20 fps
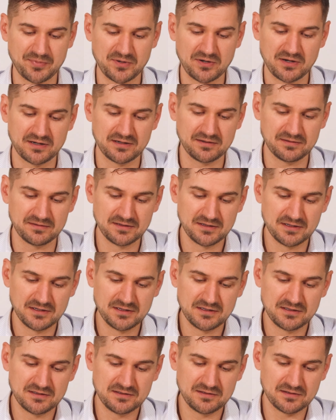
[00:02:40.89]
on
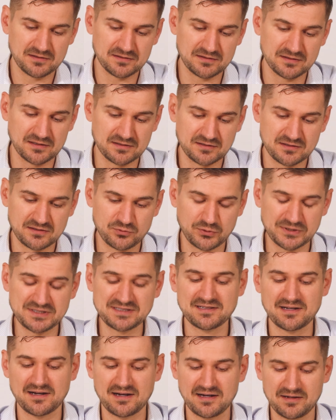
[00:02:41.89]
it, a
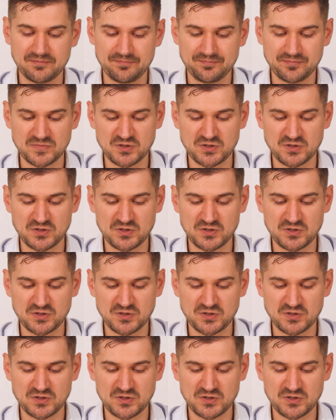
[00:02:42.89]
twist tie.